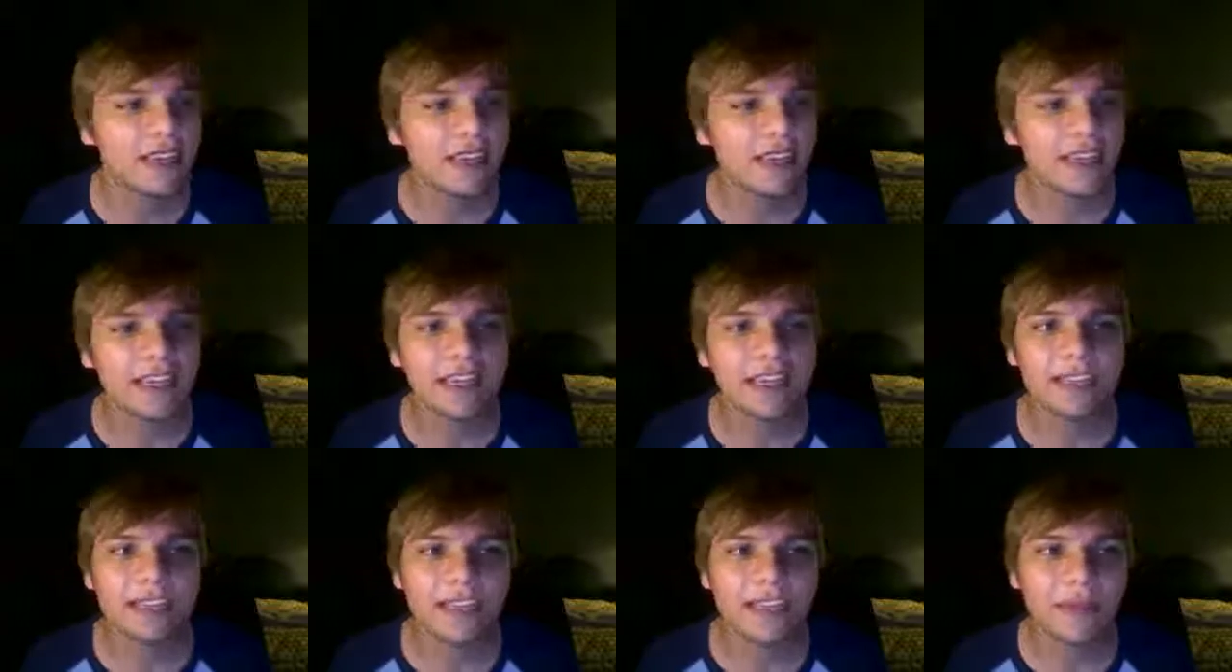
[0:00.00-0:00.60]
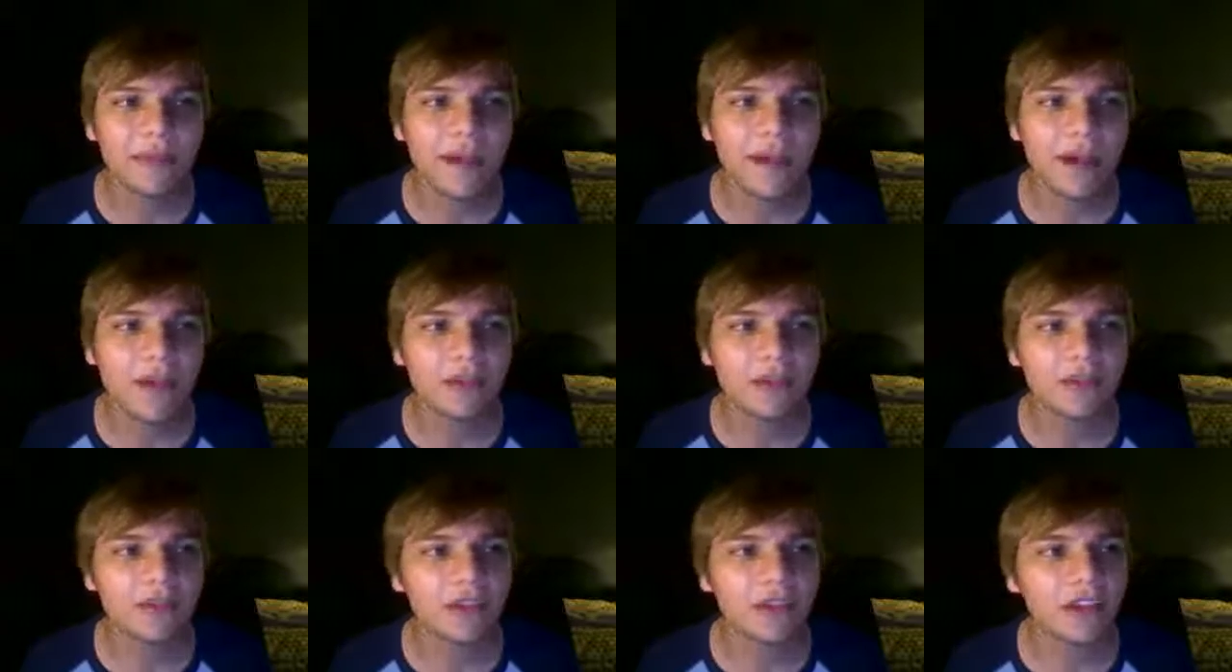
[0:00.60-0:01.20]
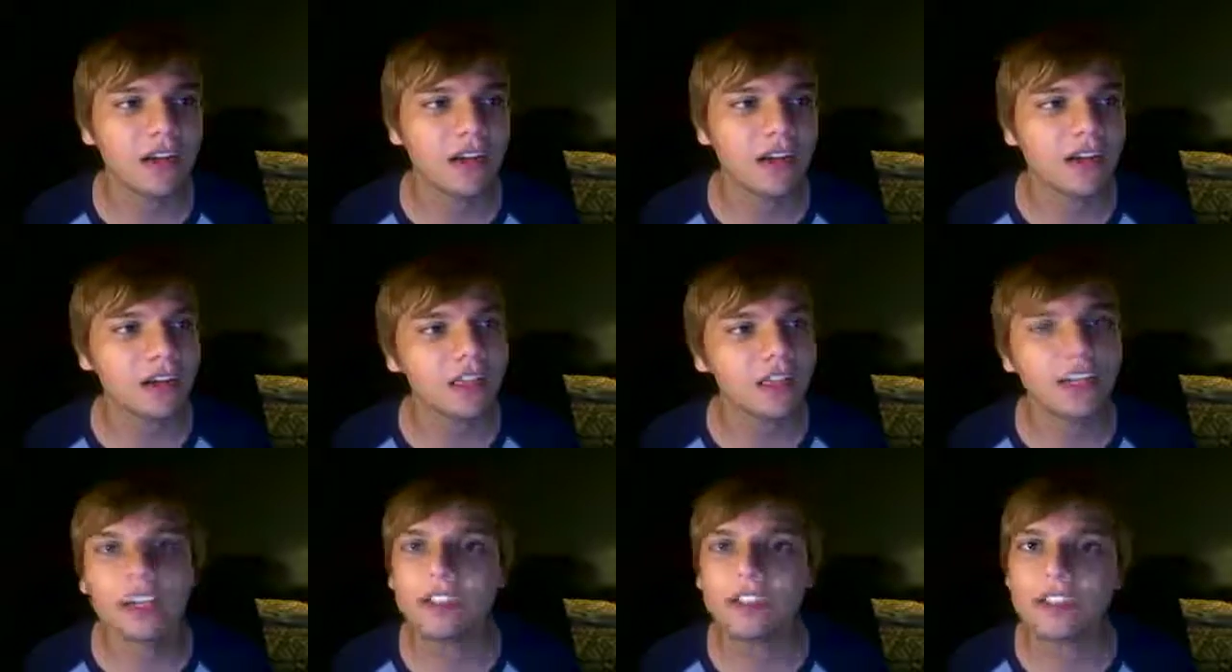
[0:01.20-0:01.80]
It's about
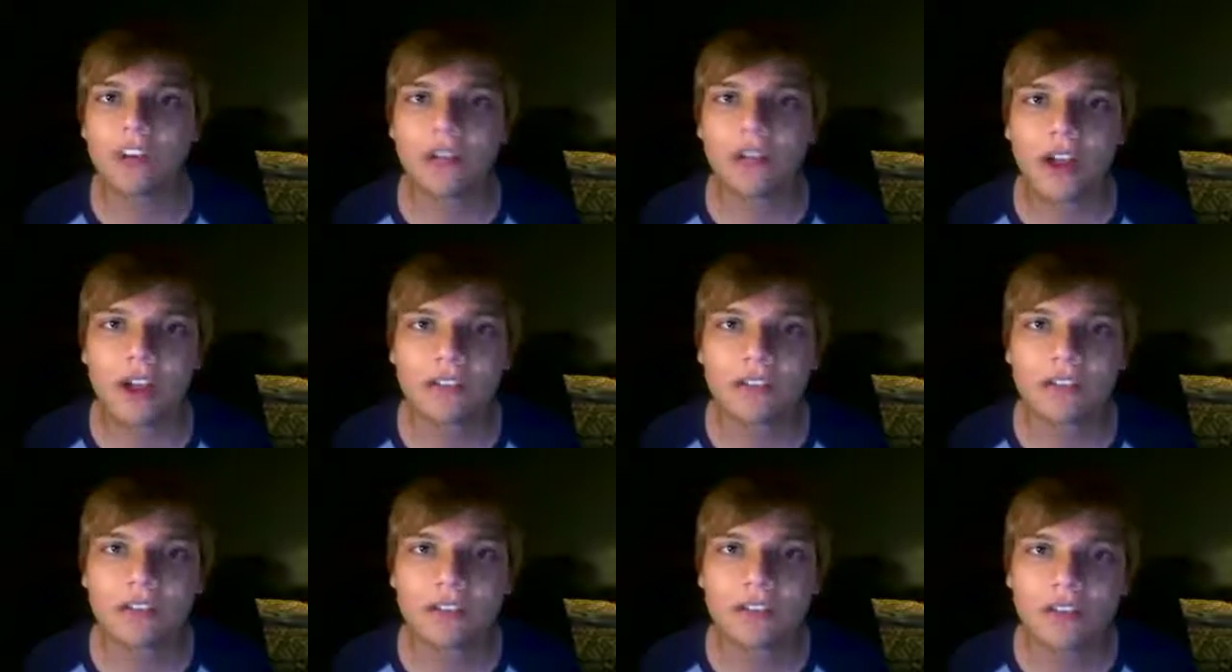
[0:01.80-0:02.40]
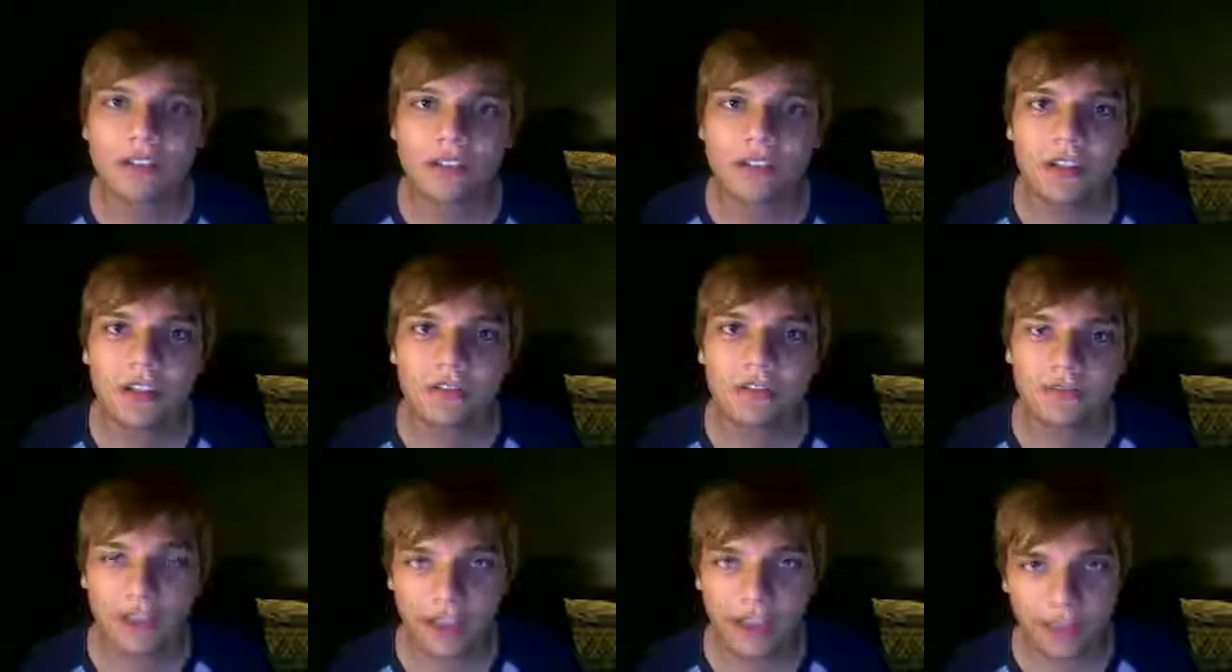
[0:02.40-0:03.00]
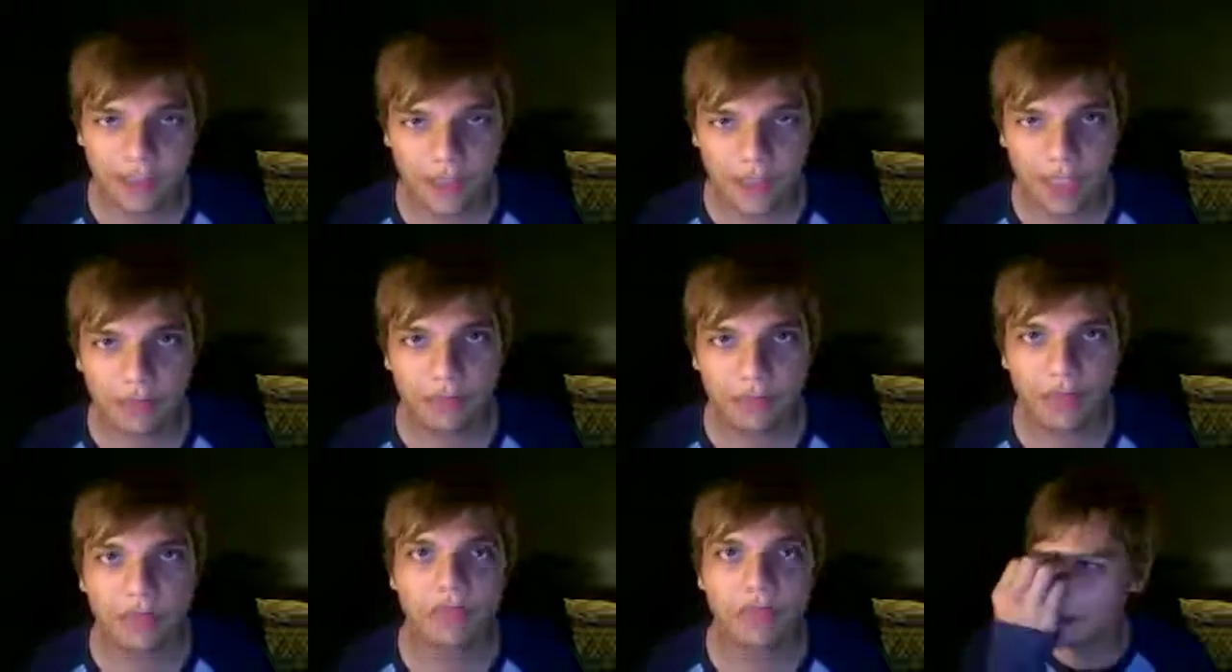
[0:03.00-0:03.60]
an underground fight
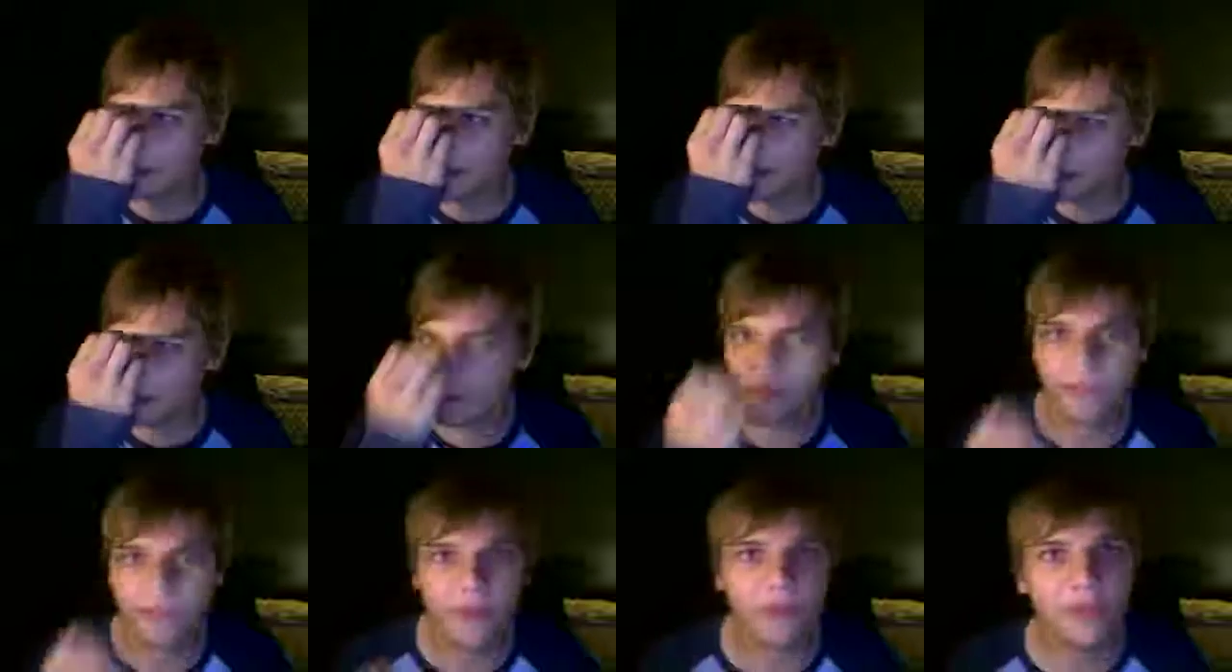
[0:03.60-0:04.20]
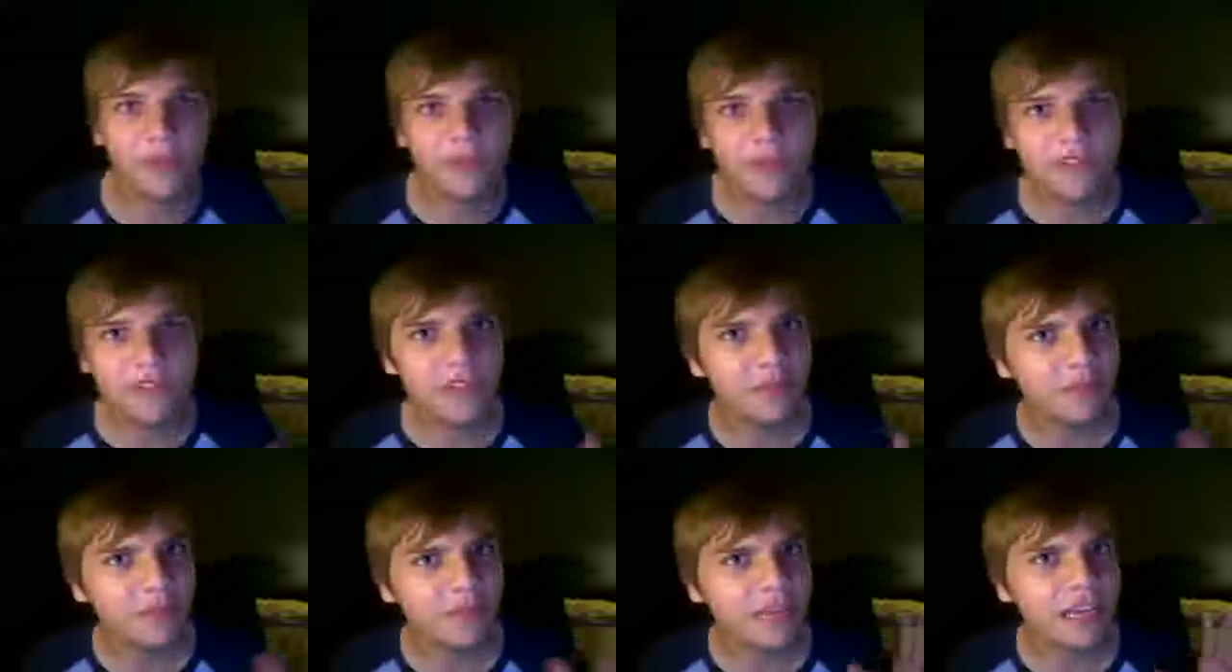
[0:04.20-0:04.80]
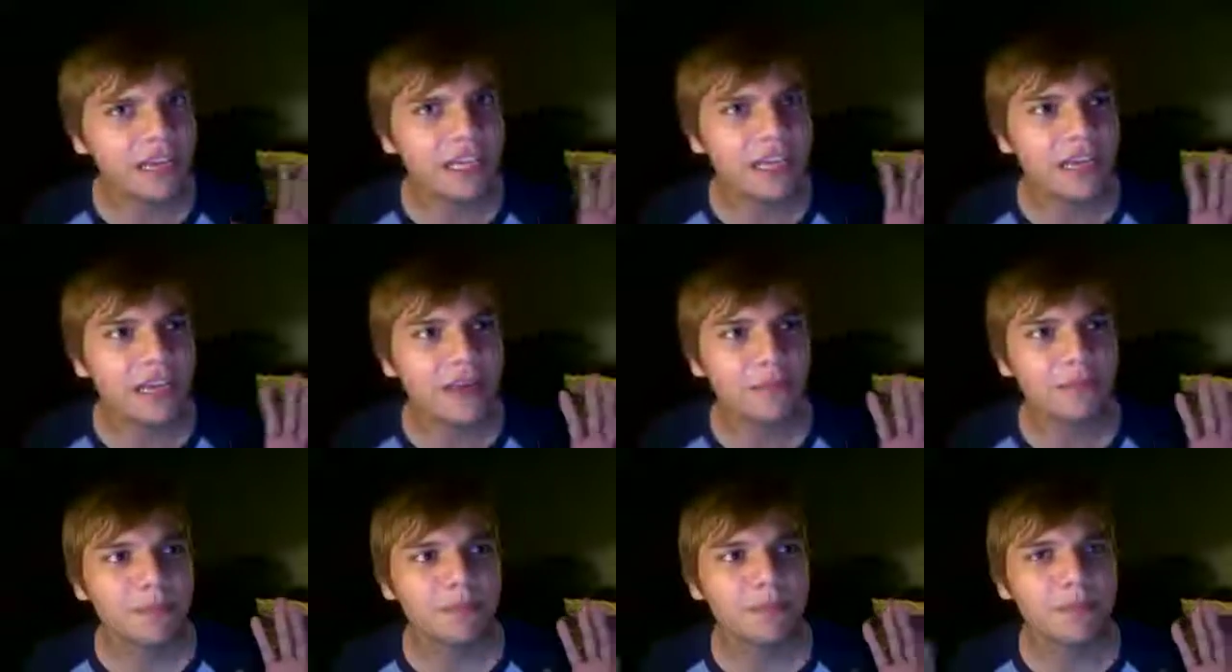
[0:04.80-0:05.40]
club. I don't know if the movie's going to be
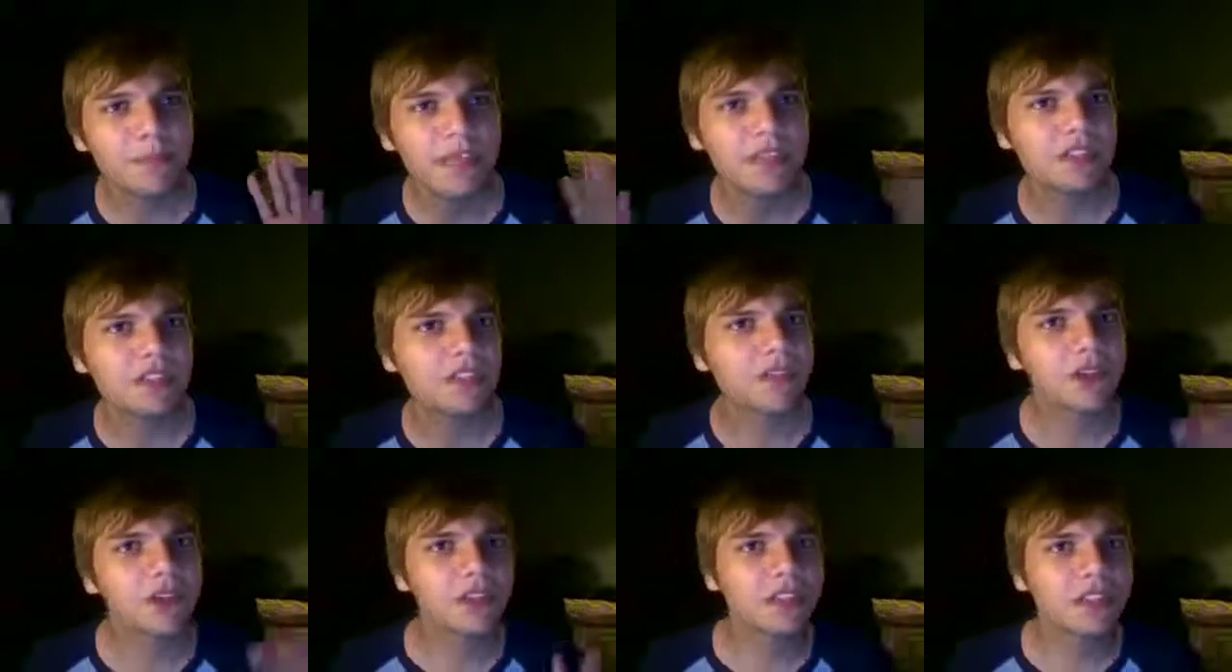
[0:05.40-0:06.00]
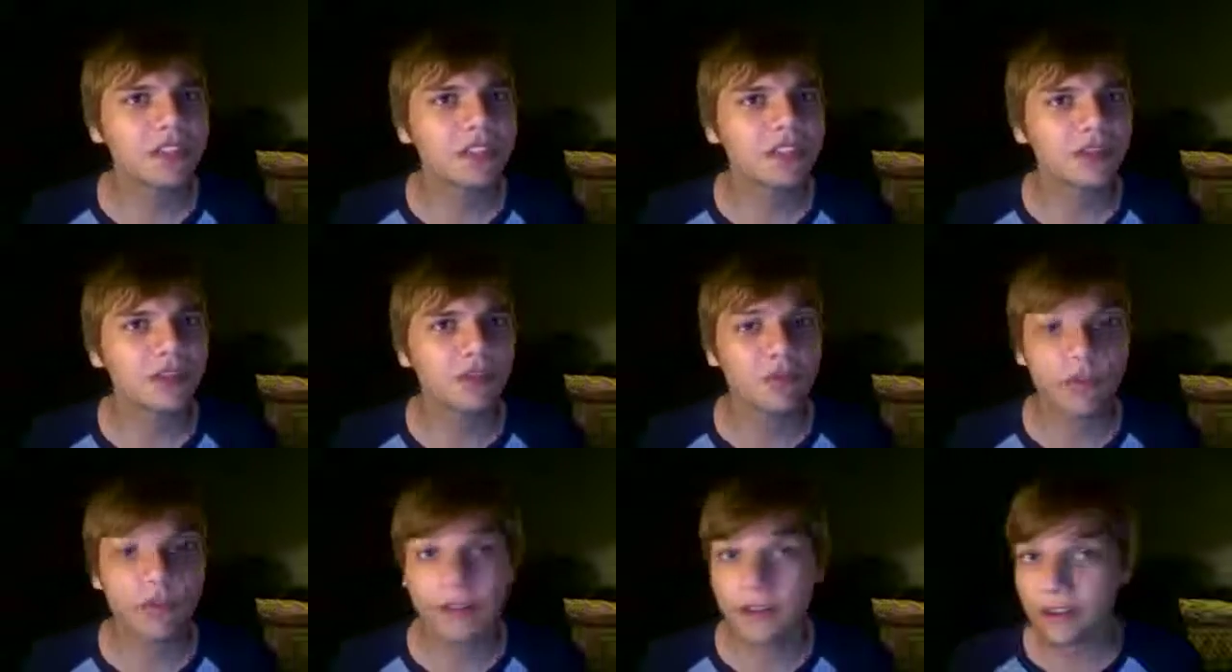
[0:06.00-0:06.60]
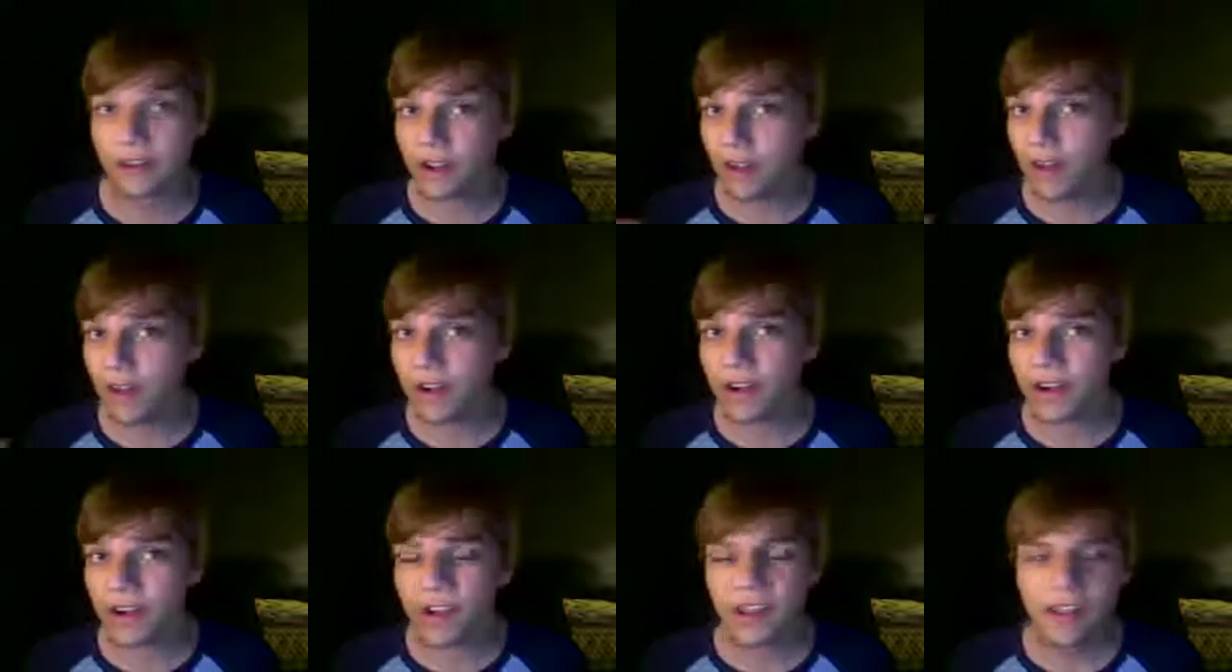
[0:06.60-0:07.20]
PG-13 or rated
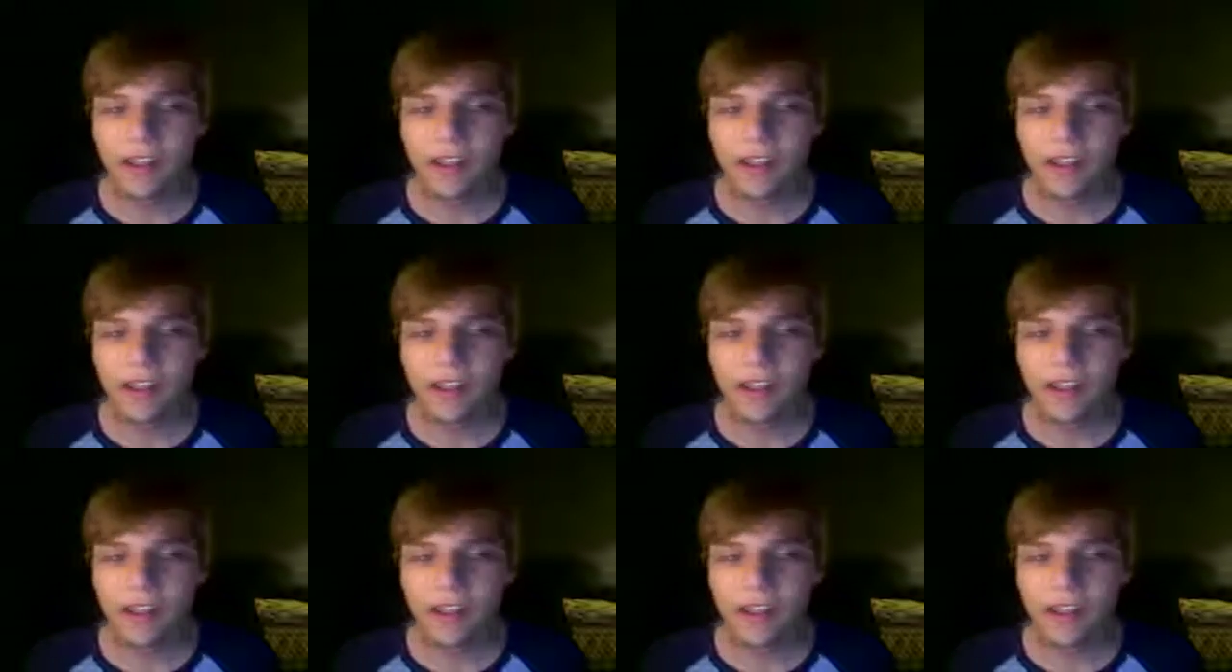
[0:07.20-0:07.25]
R,